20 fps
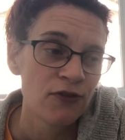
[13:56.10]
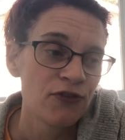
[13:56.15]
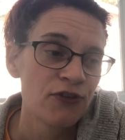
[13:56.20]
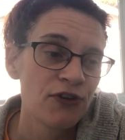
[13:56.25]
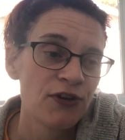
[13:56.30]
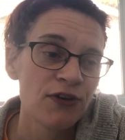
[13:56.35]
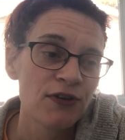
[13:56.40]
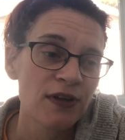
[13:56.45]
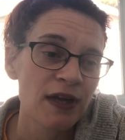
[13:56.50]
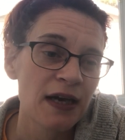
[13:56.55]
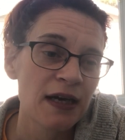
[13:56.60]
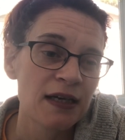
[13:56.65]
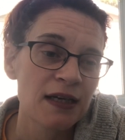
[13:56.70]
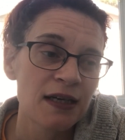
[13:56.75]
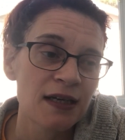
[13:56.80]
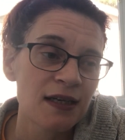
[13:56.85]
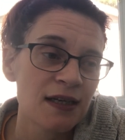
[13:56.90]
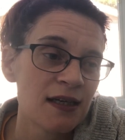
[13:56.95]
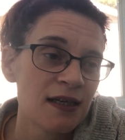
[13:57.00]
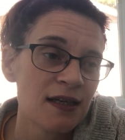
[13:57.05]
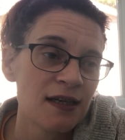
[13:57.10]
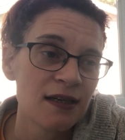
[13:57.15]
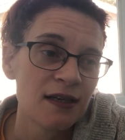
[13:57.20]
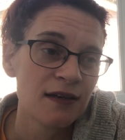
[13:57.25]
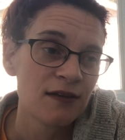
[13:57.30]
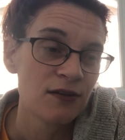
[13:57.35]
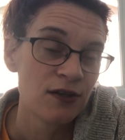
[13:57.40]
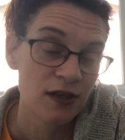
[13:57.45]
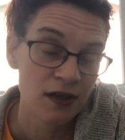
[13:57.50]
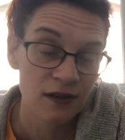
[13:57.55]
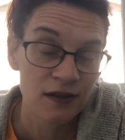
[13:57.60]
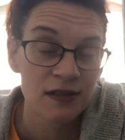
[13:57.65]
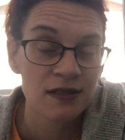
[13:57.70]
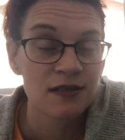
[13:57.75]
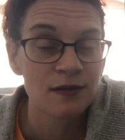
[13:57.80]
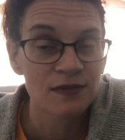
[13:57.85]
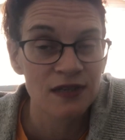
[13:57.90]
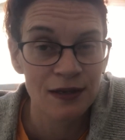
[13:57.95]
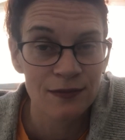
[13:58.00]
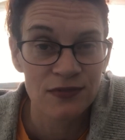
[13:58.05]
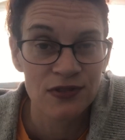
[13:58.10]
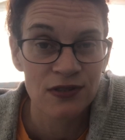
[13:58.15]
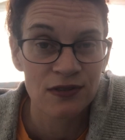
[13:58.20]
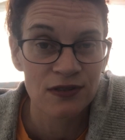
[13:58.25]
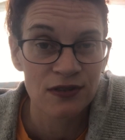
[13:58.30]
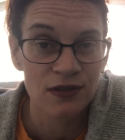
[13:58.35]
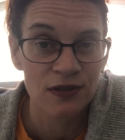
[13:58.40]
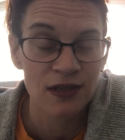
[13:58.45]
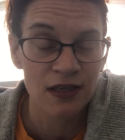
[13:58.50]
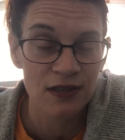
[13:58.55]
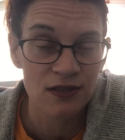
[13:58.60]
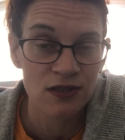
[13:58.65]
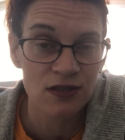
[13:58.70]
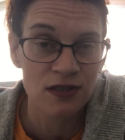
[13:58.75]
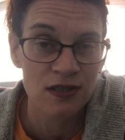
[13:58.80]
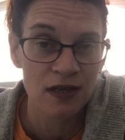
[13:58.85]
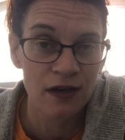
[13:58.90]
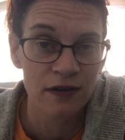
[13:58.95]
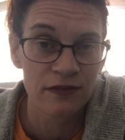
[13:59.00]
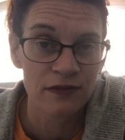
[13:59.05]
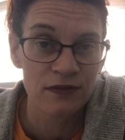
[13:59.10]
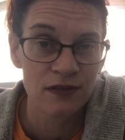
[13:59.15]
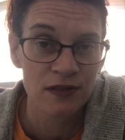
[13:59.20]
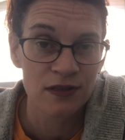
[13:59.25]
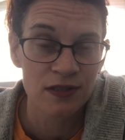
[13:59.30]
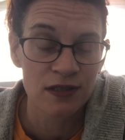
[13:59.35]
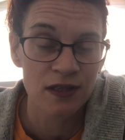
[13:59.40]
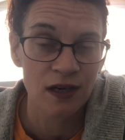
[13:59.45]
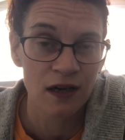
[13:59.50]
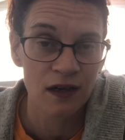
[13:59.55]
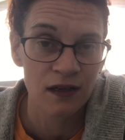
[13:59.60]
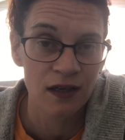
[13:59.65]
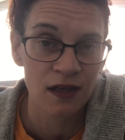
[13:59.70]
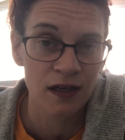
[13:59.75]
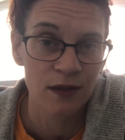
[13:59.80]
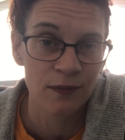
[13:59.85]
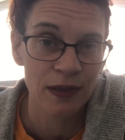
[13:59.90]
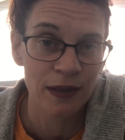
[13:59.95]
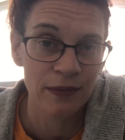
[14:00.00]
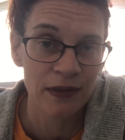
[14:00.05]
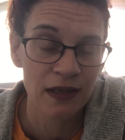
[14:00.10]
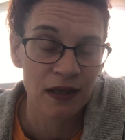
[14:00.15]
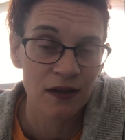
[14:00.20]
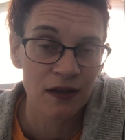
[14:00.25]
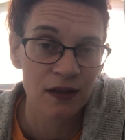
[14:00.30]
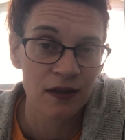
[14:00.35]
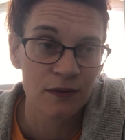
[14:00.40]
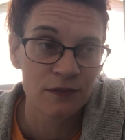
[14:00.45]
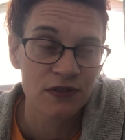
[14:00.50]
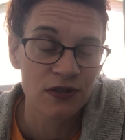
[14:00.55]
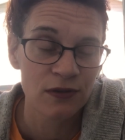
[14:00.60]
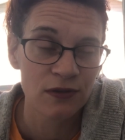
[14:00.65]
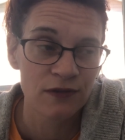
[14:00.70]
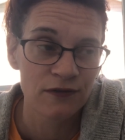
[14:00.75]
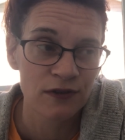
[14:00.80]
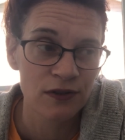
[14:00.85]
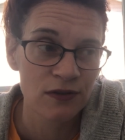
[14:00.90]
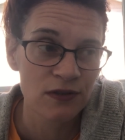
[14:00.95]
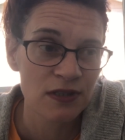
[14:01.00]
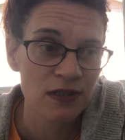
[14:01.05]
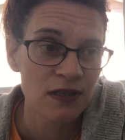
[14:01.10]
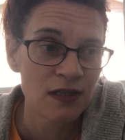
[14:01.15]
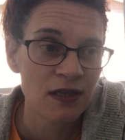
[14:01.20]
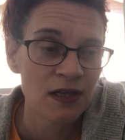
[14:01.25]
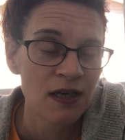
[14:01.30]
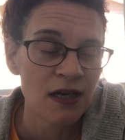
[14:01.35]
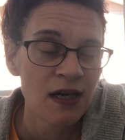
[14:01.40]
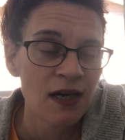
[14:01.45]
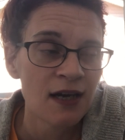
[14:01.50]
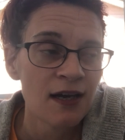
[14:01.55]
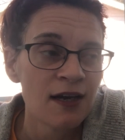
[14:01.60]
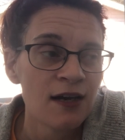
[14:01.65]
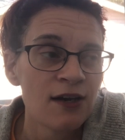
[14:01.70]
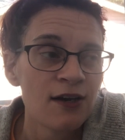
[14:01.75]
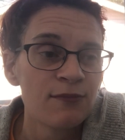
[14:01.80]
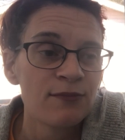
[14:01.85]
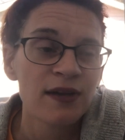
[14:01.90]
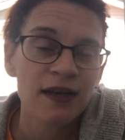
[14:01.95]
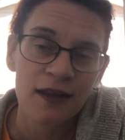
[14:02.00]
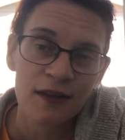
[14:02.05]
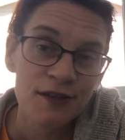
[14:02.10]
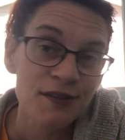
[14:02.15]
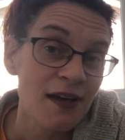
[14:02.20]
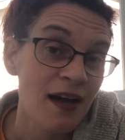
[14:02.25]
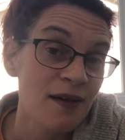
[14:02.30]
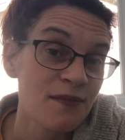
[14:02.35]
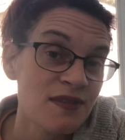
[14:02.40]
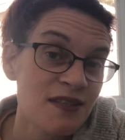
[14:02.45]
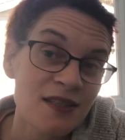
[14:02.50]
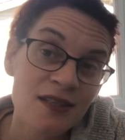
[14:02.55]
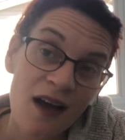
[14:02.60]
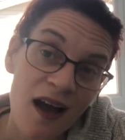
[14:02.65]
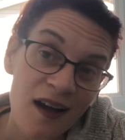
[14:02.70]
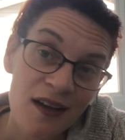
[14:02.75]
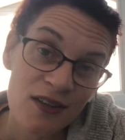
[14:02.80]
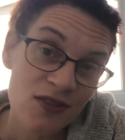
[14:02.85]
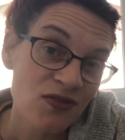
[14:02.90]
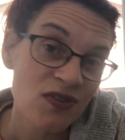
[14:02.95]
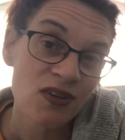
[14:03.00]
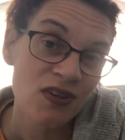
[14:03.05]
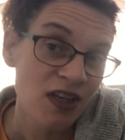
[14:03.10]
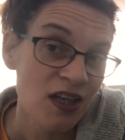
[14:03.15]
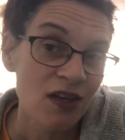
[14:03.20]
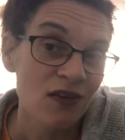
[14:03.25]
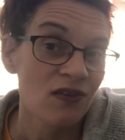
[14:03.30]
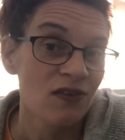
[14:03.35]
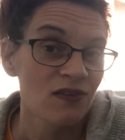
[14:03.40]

you're like, you know, because sometimes you, you think to yourself, there's a dog in a baby carrier. I'm so confused. But other times the dog is real cute